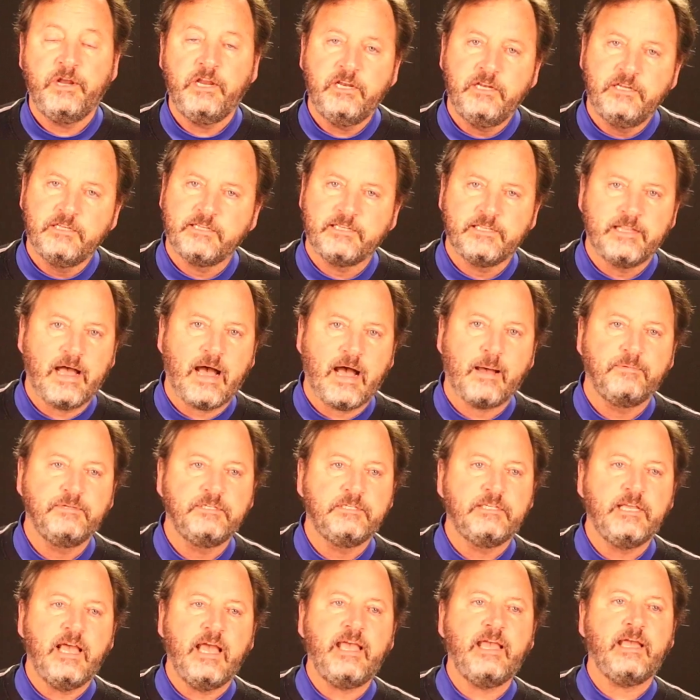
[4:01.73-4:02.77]
need to stop
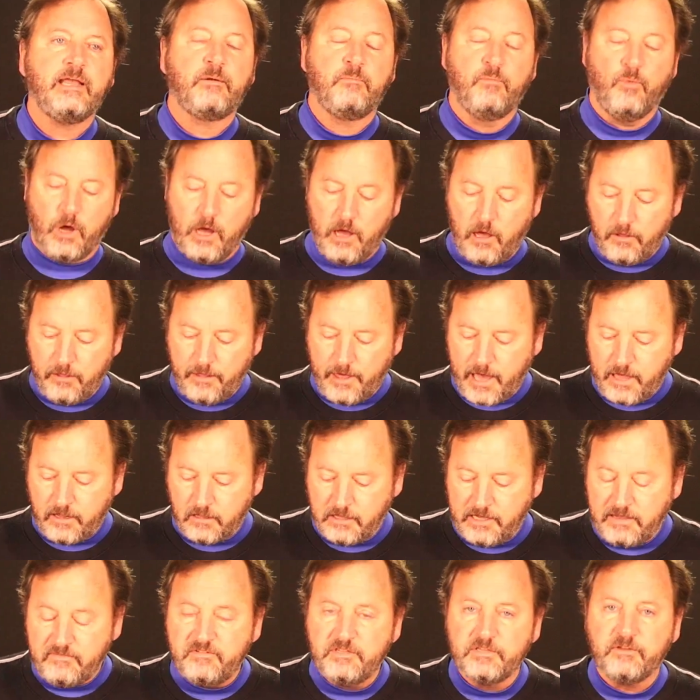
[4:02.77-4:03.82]
saying them. Well, that
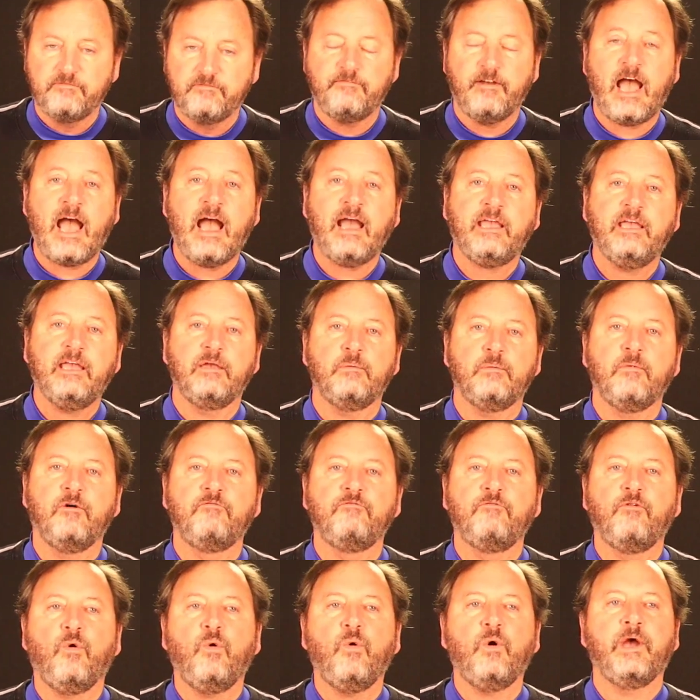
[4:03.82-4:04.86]
leaves a vacuum, a
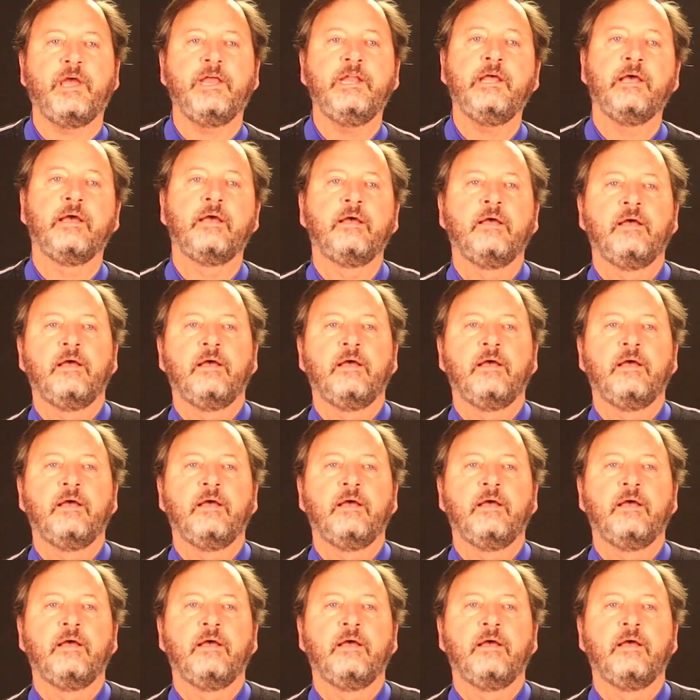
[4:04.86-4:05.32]
void.